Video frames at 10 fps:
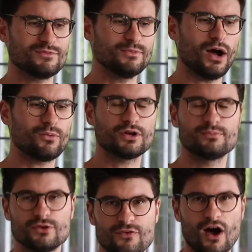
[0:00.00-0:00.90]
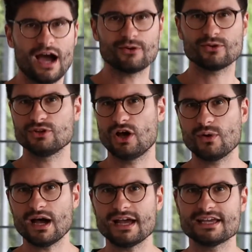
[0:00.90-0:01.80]
You might want to move higher or
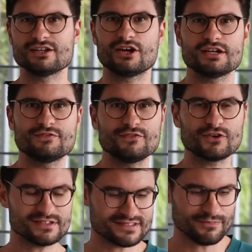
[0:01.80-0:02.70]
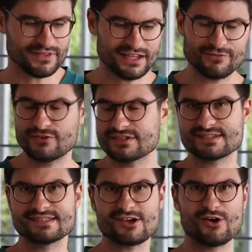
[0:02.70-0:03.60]
lower. If you've got something, for
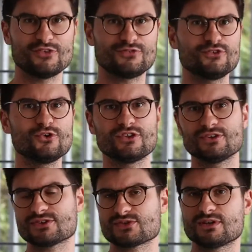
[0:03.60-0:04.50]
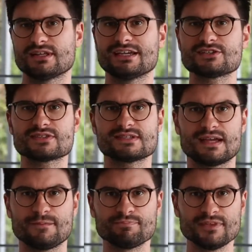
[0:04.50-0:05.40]
instance, on the floor that looks really
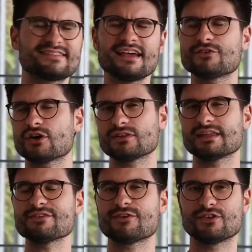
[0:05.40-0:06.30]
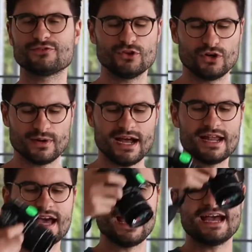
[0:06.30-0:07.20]
interesting, say you've got a leaf on the floor,
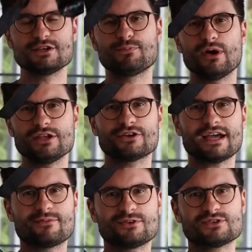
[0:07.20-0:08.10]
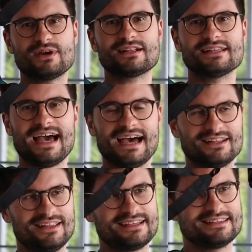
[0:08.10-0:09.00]
right? And you point your camera directly at
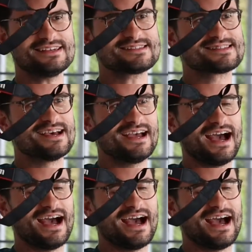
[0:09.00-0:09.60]
it like this.